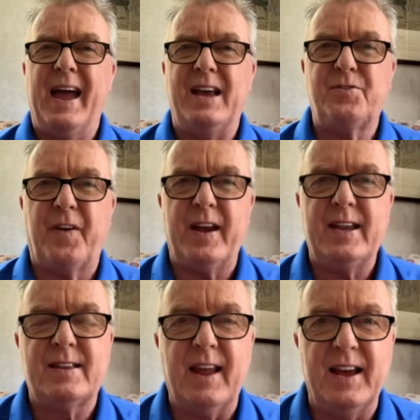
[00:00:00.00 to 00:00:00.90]
it's
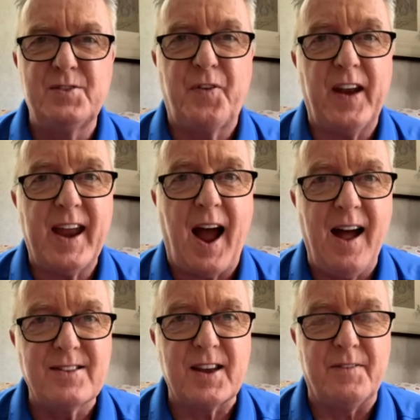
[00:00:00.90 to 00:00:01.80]
very
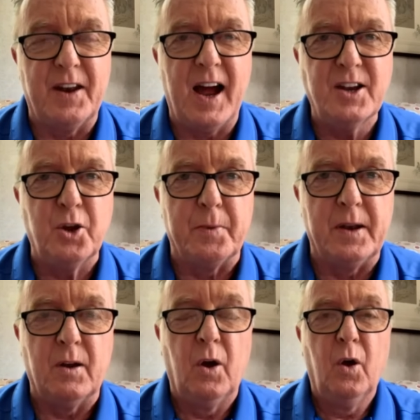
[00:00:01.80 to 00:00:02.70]
hard to have an
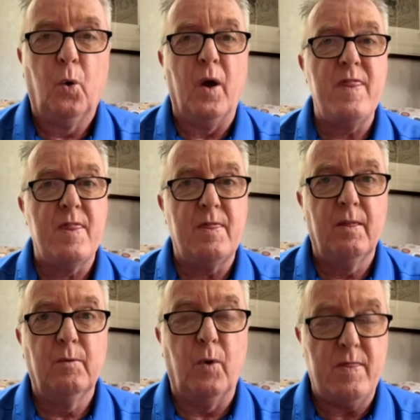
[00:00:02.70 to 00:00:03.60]
argument when
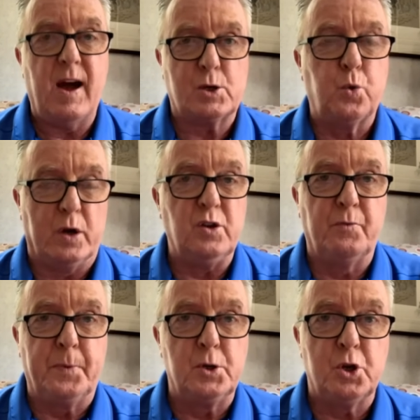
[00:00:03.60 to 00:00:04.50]
that's what
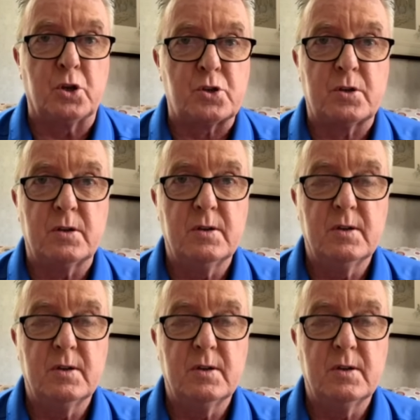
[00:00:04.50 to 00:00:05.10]
you've produced.